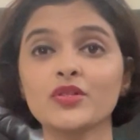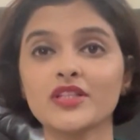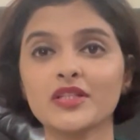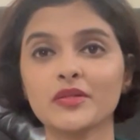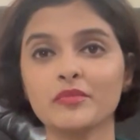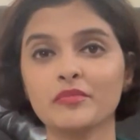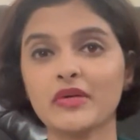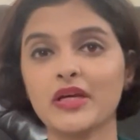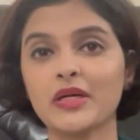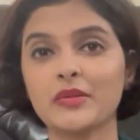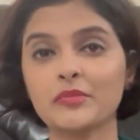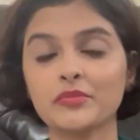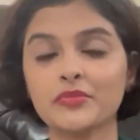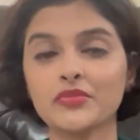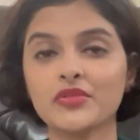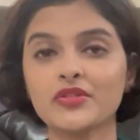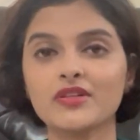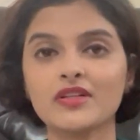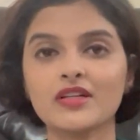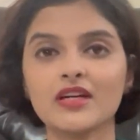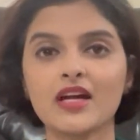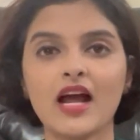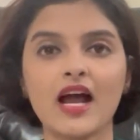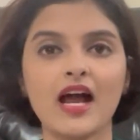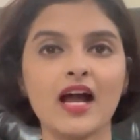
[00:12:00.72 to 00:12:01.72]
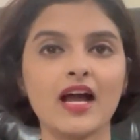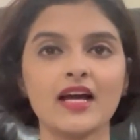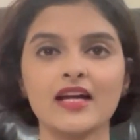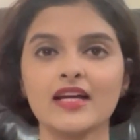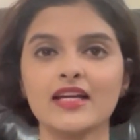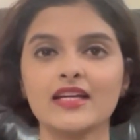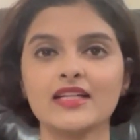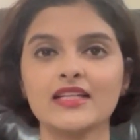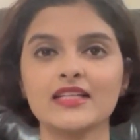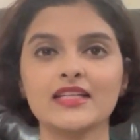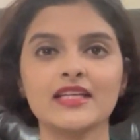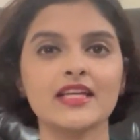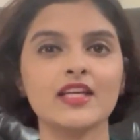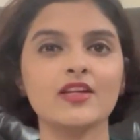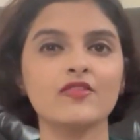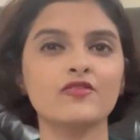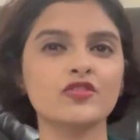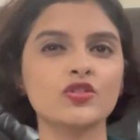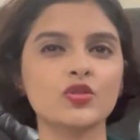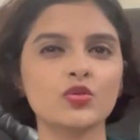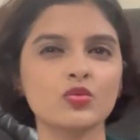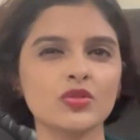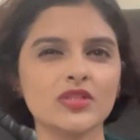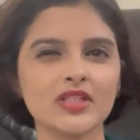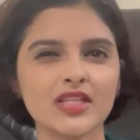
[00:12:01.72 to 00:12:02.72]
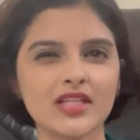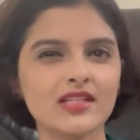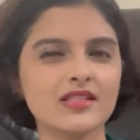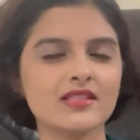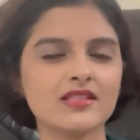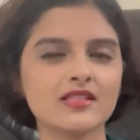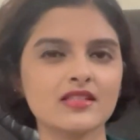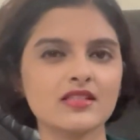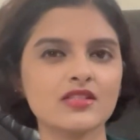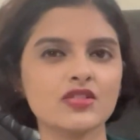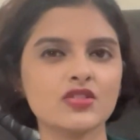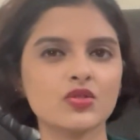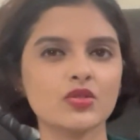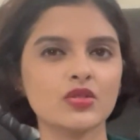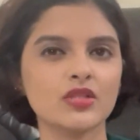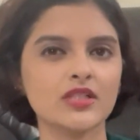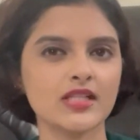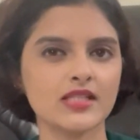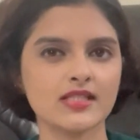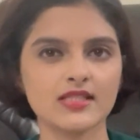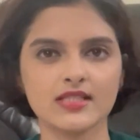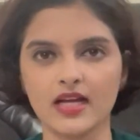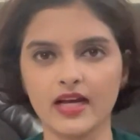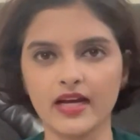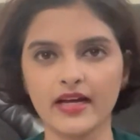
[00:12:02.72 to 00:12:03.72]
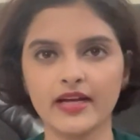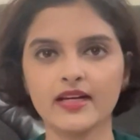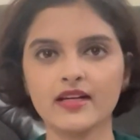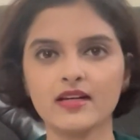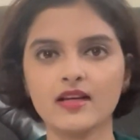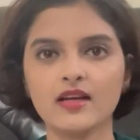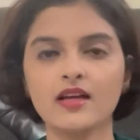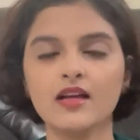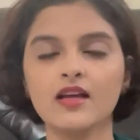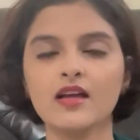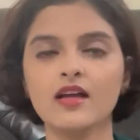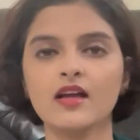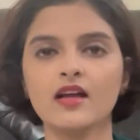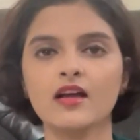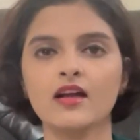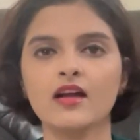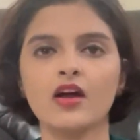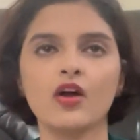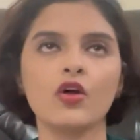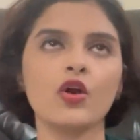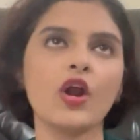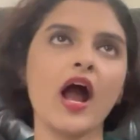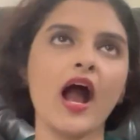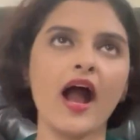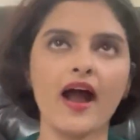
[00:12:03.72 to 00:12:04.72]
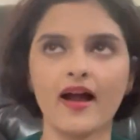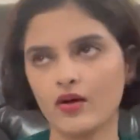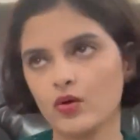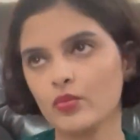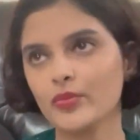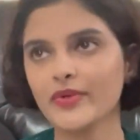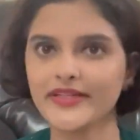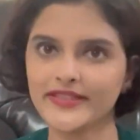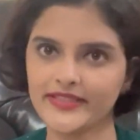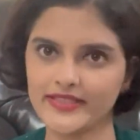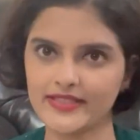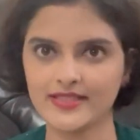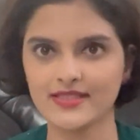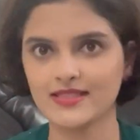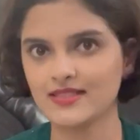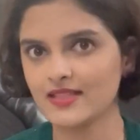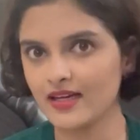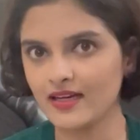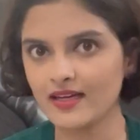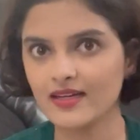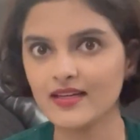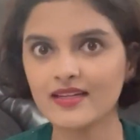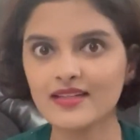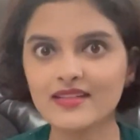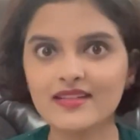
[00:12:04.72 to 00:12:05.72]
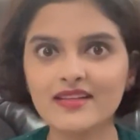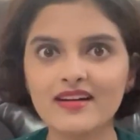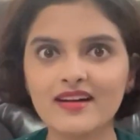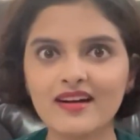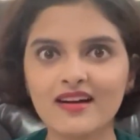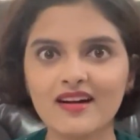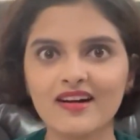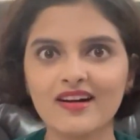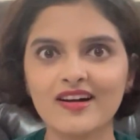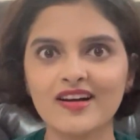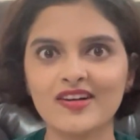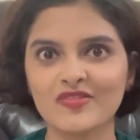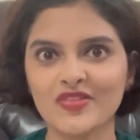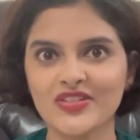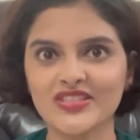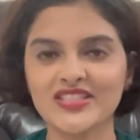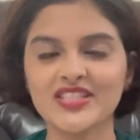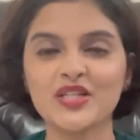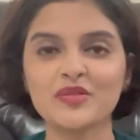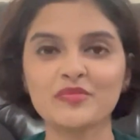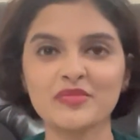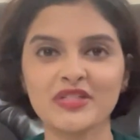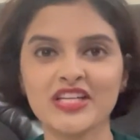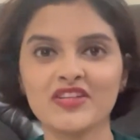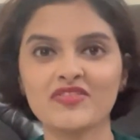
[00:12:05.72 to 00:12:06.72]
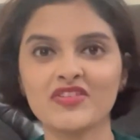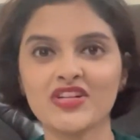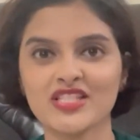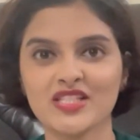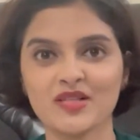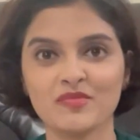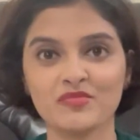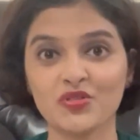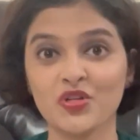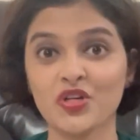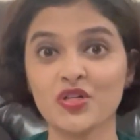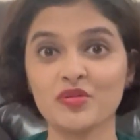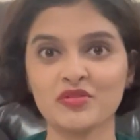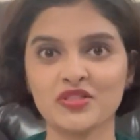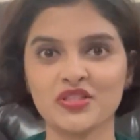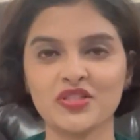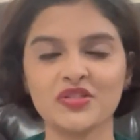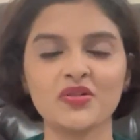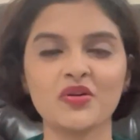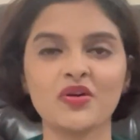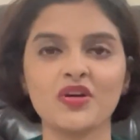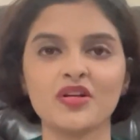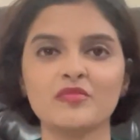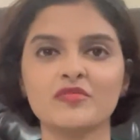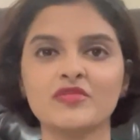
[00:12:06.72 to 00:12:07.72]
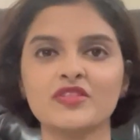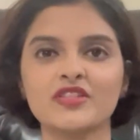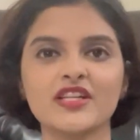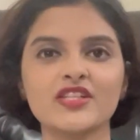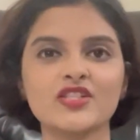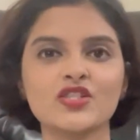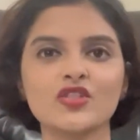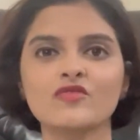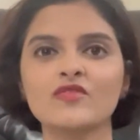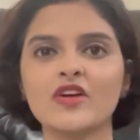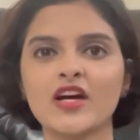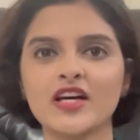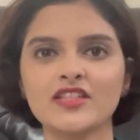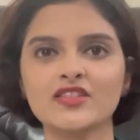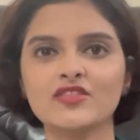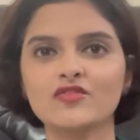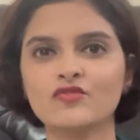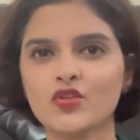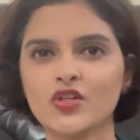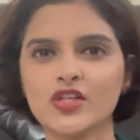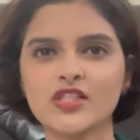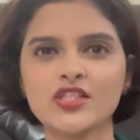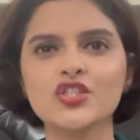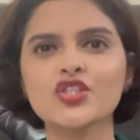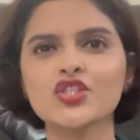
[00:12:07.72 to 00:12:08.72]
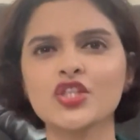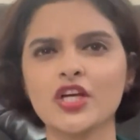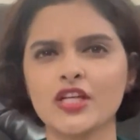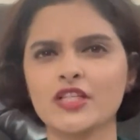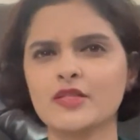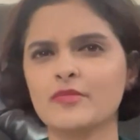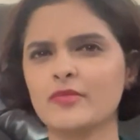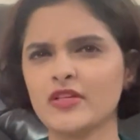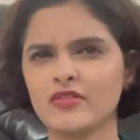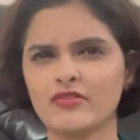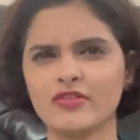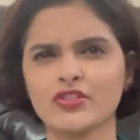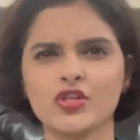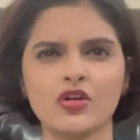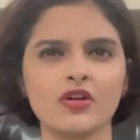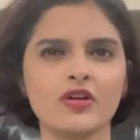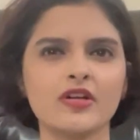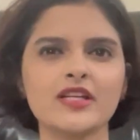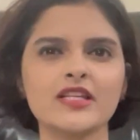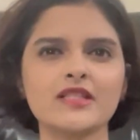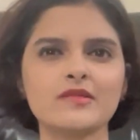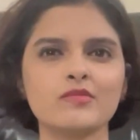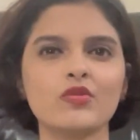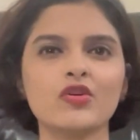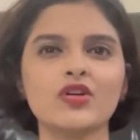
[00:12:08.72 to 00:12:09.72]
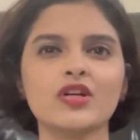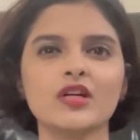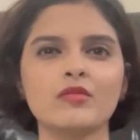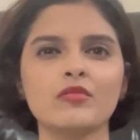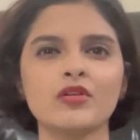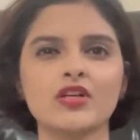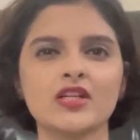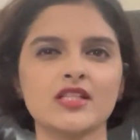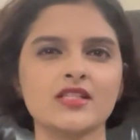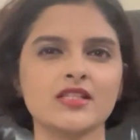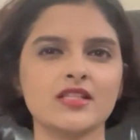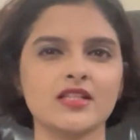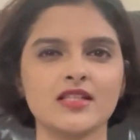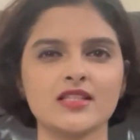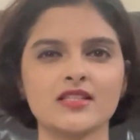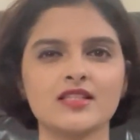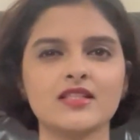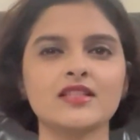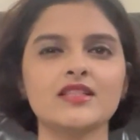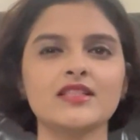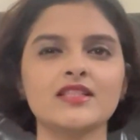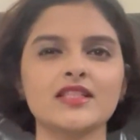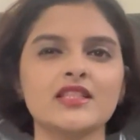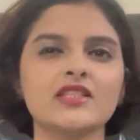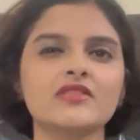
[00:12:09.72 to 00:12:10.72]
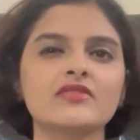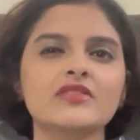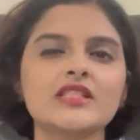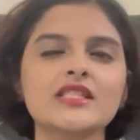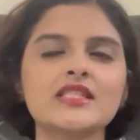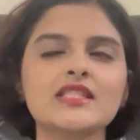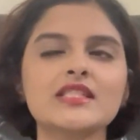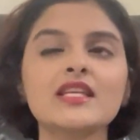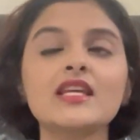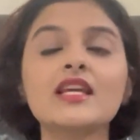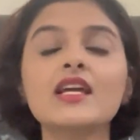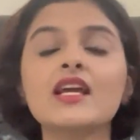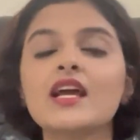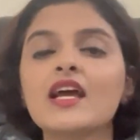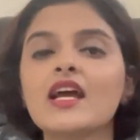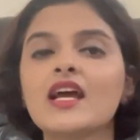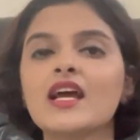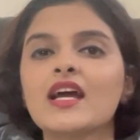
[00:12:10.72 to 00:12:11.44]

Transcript: remember, I gave two reasons to decide, or how we decide whether a behavior is abnormal or normal, right? So one was judgment, which I already spoke about, is statistical deviancy,